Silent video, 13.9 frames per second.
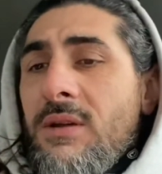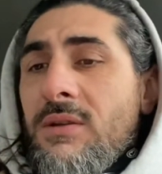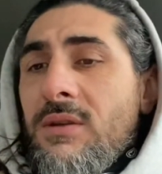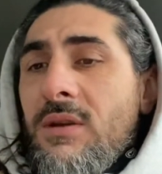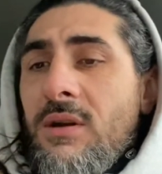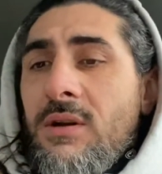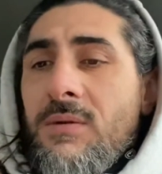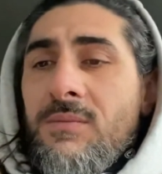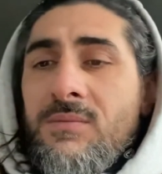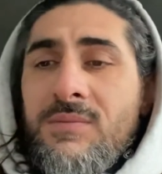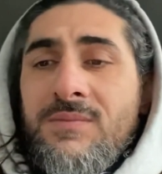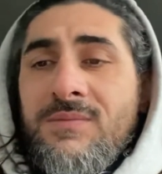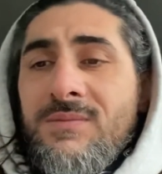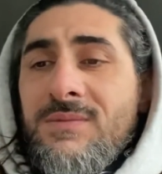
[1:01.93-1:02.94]
um,
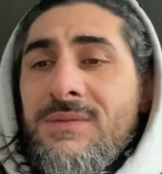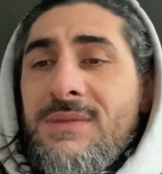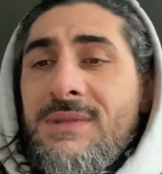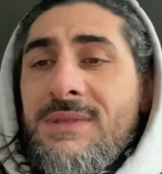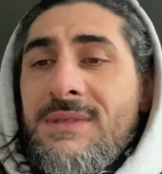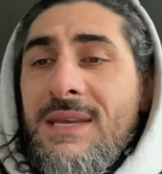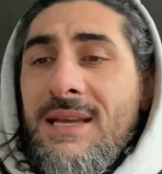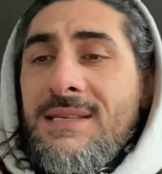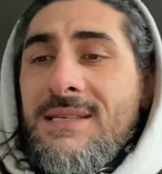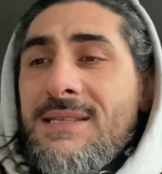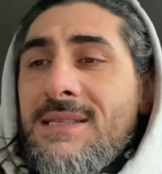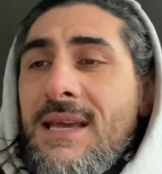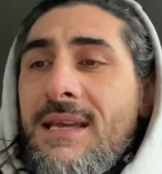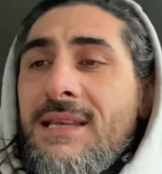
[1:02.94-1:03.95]
Texas Tech is